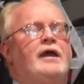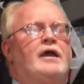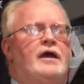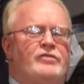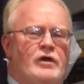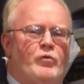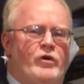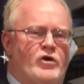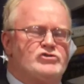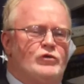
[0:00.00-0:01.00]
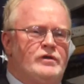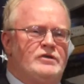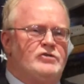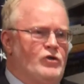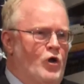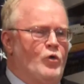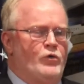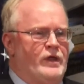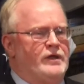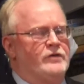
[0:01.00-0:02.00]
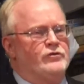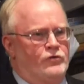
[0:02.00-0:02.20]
And I think we also need to know who they get their